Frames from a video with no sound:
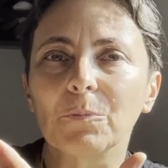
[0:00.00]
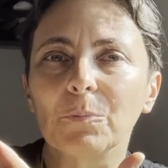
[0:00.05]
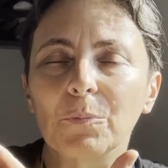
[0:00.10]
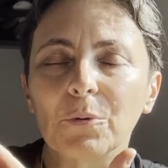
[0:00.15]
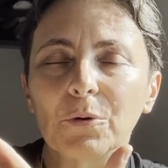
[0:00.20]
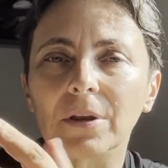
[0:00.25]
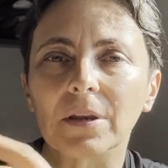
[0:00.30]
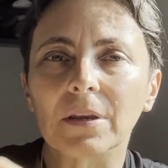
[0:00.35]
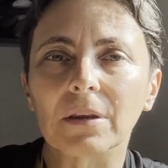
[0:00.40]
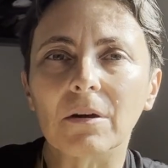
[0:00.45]

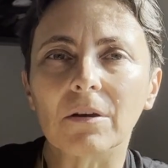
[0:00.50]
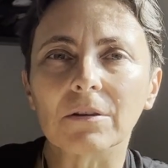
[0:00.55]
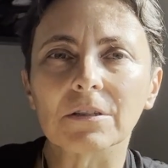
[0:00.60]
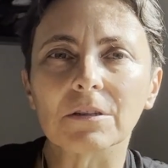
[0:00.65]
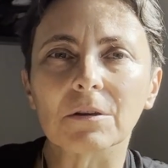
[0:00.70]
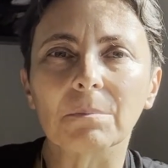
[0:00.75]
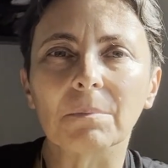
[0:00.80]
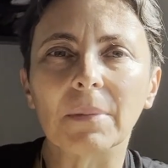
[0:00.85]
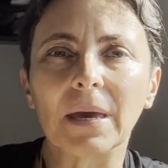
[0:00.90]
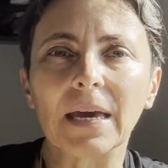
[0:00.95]
putting on
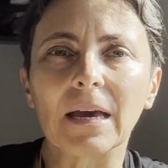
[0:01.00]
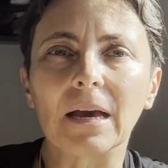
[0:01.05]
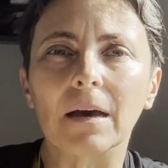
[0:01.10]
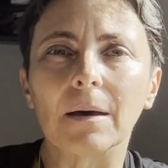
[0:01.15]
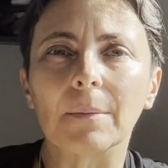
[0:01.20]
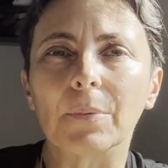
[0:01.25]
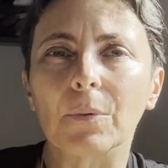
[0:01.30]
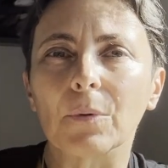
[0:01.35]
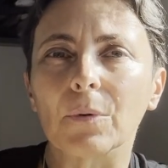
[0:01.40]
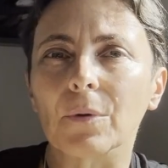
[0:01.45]
some
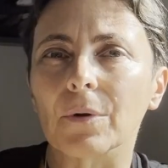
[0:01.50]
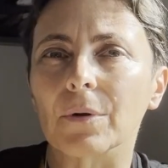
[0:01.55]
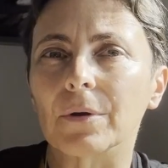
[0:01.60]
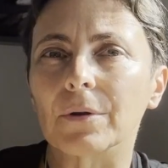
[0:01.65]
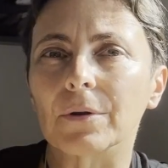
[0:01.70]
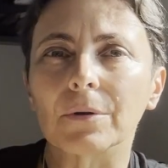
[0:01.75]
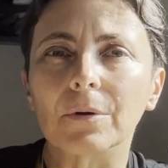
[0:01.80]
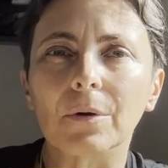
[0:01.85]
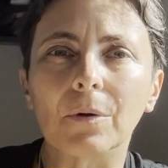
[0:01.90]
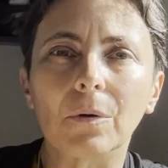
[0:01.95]
makeup
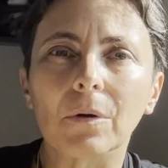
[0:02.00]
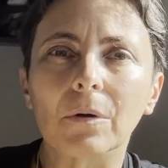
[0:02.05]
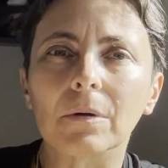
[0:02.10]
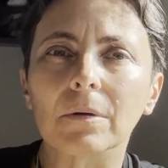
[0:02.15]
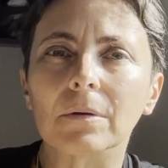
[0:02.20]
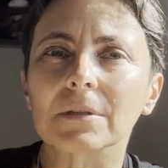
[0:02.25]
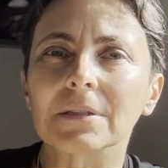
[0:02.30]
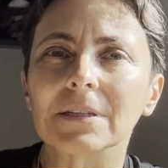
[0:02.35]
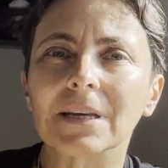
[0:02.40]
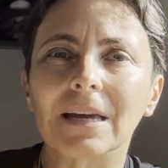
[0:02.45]

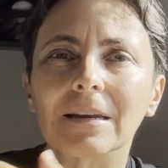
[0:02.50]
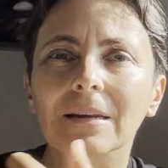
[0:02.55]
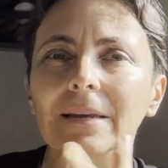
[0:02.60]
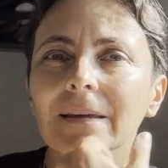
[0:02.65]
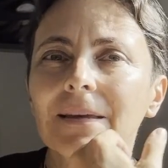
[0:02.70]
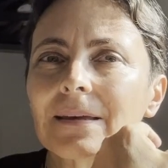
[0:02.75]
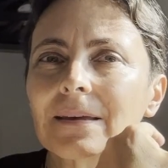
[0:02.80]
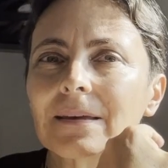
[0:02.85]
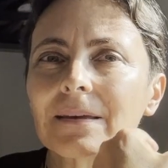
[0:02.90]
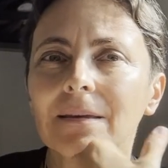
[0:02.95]
or,
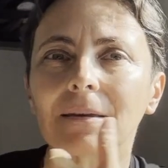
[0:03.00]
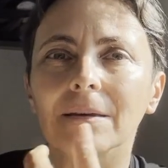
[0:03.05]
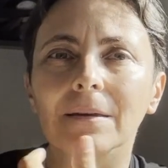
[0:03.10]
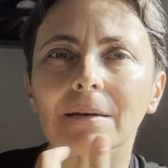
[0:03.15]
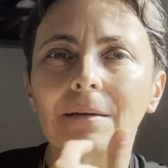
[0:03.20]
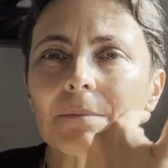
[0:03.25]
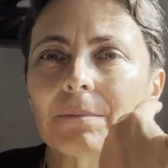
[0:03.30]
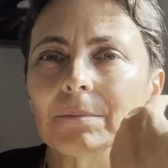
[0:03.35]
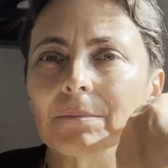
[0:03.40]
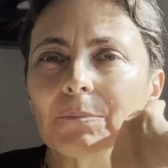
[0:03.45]

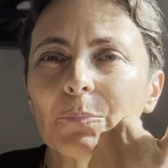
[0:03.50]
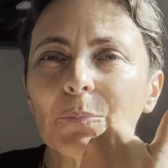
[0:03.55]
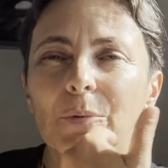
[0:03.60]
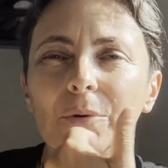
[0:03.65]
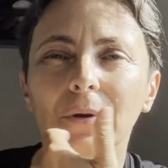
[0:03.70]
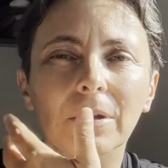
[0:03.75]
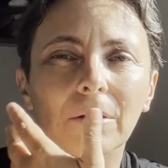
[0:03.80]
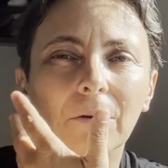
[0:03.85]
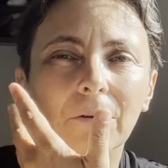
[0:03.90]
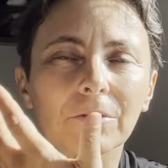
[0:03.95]
suddenly
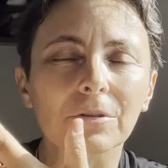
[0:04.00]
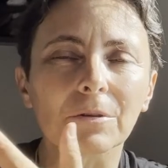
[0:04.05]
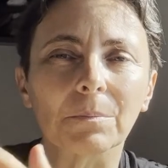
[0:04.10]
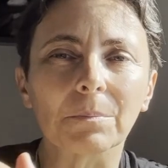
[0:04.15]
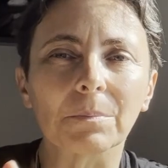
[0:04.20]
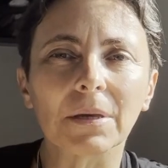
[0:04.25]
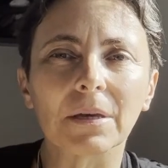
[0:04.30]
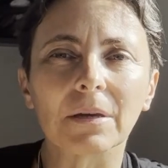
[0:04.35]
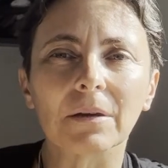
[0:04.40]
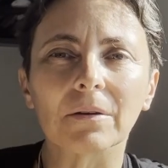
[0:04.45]
putting on
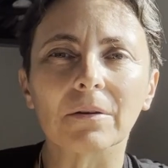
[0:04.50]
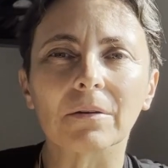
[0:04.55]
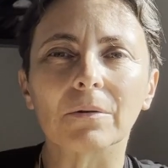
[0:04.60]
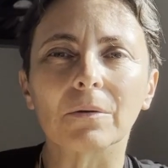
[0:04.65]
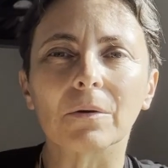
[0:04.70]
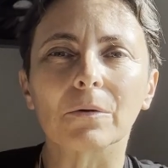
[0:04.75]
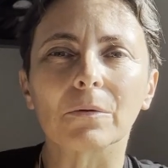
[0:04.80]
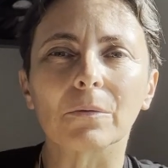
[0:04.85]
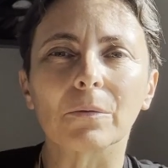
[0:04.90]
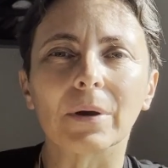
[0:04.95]
some beer
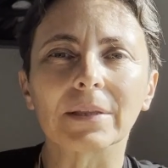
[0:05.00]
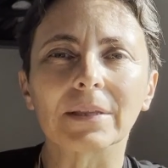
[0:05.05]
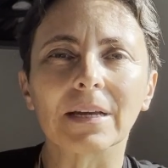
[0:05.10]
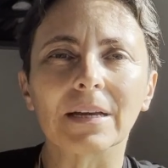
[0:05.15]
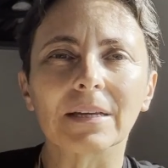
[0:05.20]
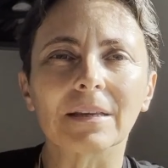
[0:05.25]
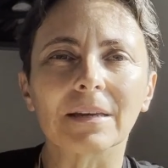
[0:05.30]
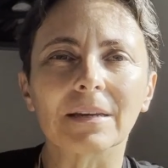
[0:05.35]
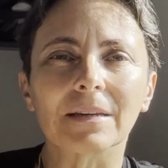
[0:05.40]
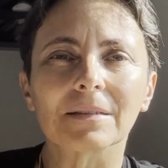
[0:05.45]
or
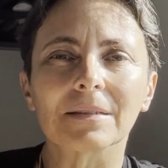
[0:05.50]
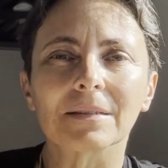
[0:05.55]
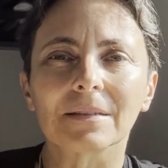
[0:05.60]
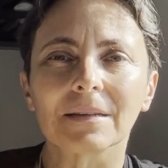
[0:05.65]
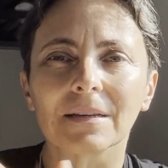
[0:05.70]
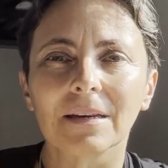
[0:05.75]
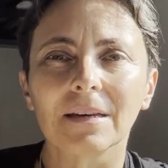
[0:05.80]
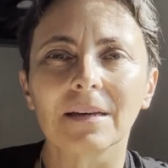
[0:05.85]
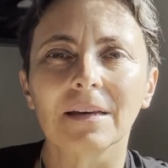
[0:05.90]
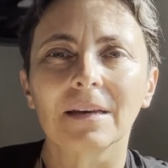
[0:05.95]
whatnot. That is
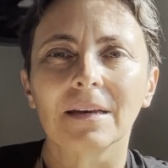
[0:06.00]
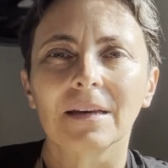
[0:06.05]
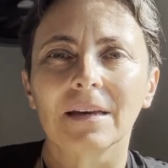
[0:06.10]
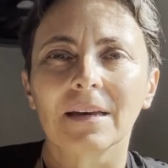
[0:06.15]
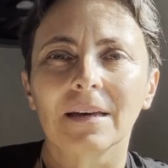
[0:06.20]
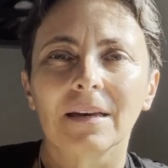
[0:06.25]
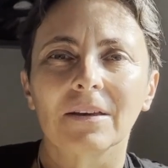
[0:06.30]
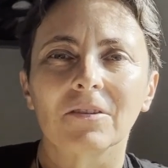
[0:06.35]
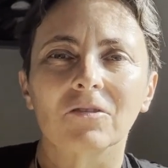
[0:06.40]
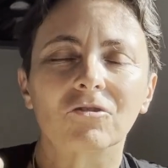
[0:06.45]

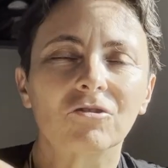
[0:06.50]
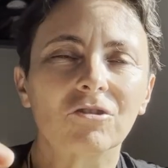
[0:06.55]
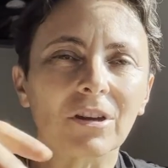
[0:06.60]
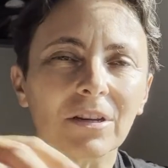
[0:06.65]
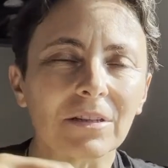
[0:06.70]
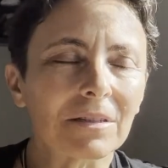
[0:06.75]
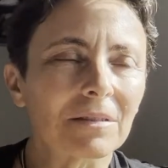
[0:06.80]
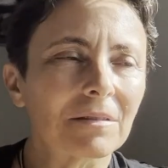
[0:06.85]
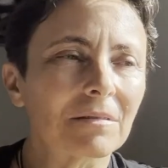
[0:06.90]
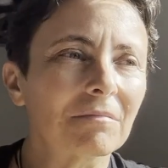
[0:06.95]

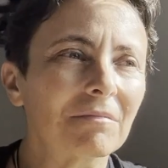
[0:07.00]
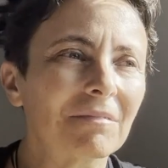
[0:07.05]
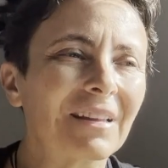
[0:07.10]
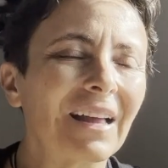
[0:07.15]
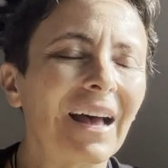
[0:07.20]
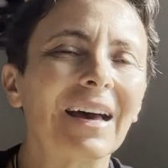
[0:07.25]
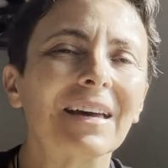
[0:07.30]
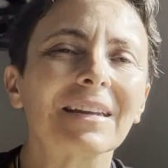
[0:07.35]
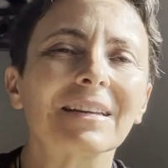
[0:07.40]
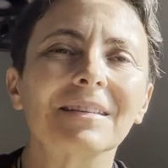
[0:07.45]
just,
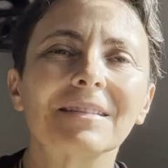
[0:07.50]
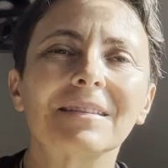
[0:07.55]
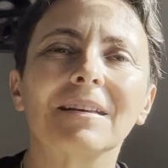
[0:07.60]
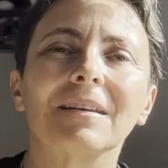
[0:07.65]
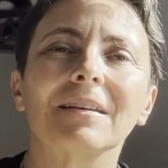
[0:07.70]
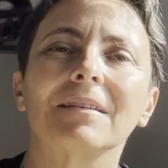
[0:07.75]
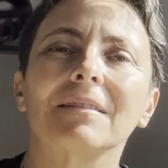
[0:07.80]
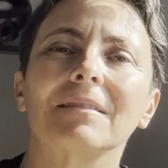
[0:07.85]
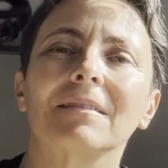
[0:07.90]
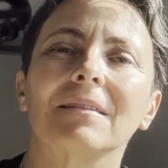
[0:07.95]
that is
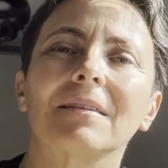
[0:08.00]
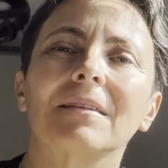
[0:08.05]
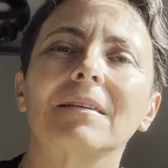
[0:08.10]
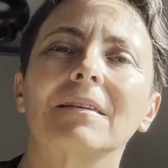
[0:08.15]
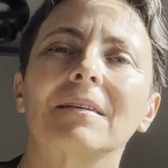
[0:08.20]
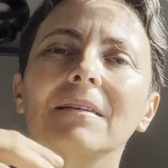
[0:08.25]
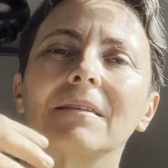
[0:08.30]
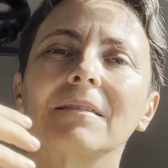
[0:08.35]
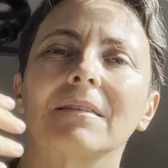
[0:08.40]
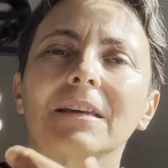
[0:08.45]

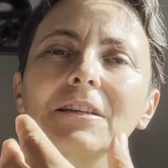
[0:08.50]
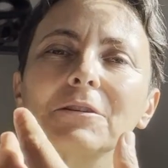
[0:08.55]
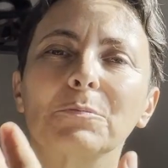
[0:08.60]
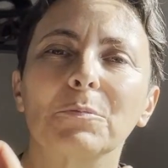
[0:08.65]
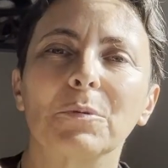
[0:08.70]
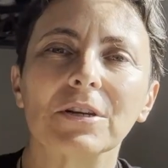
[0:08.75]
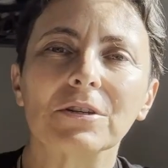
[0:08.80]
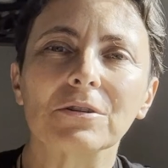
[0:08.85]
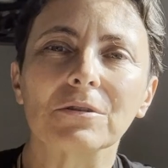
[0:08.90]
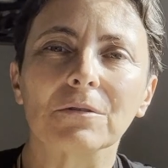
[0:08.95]
the
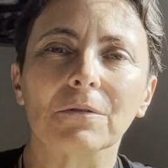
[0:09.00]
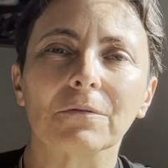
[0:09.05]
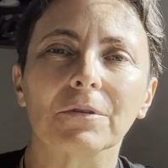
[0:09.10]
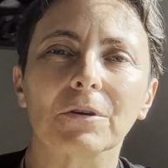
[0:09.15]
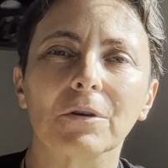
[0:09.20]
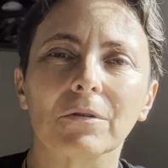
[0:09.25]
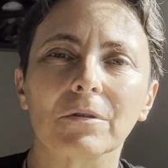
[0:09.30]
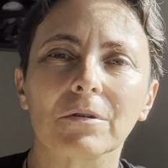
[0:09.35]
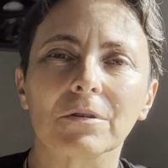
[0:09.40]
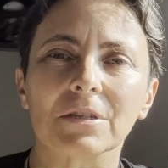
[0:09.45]
expression of
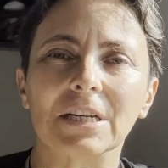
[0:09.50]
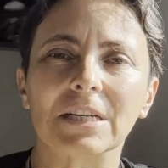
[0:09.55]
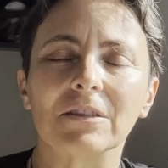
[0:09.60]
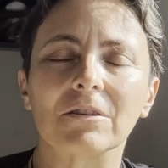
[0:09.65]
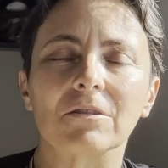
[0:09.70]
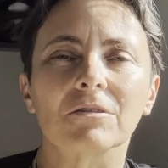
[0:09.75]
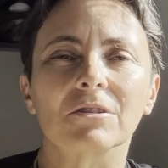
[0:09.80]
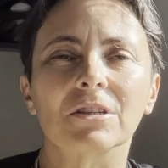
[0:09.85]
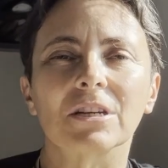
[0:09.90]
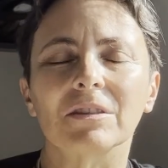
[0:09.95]
the other
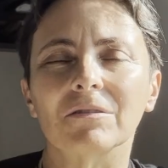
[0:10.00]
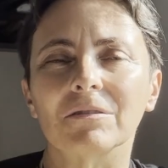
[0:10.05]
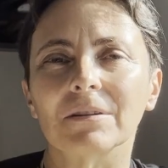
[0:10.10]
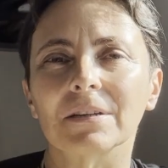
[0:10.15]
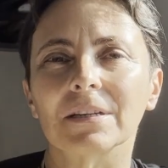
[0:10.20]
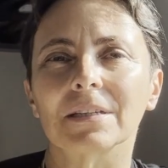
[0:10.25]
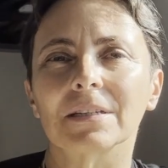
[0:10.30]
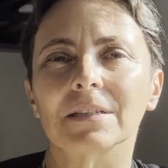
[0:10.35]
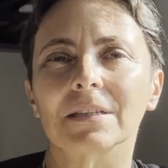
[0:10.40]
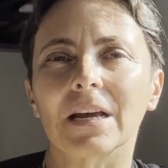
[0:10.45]
gender. Gender
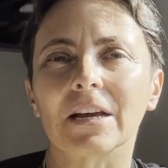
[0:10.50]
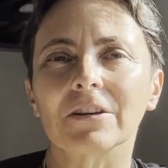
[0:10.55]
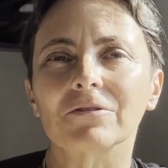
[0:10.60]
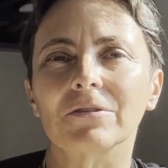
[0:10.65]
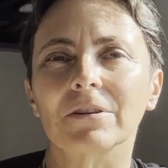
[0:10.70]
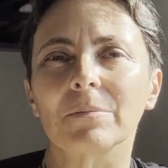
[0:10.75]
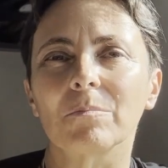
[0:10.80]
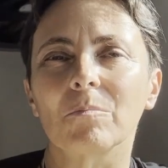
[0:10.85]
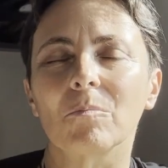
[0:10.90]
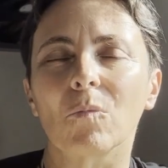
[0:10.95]
is
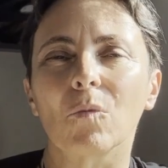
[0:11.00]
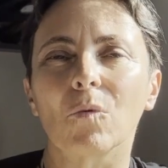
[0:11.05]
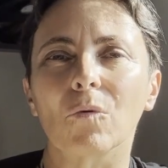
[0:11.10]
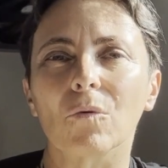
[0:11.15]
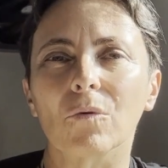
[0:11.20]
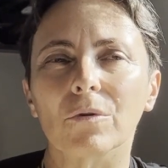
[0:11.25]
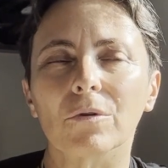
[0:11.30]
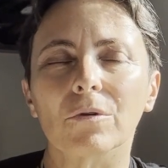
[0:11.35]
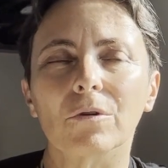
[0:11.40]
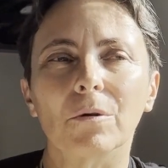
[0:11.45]
actually
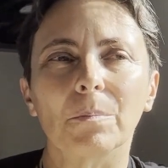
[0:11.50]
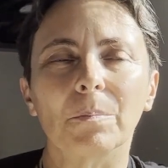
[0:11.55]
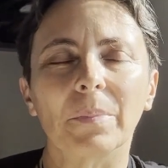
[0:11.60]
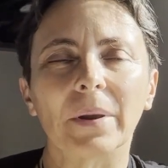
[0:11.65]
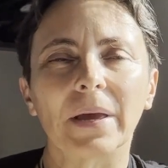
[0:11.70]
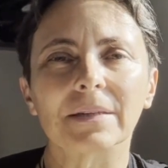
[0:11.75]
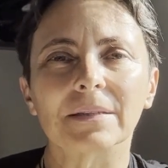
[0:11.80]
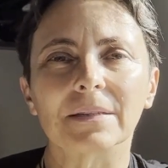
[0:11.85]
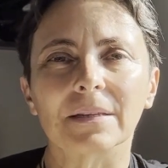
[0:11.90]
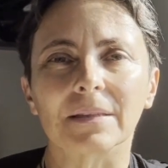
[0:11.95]
more
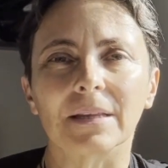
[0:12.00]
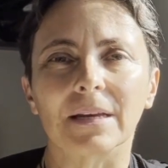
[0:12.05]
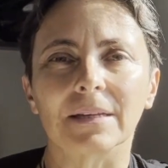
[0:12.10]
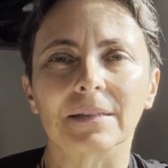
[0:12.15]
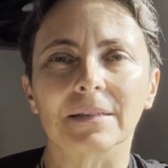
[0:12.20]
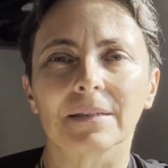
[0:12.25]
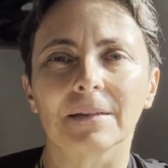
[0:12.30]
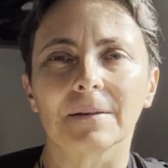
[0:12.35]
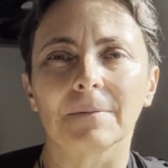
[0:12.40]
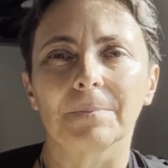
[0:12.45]
complex than
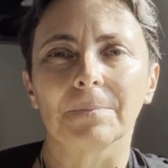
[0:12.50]
that.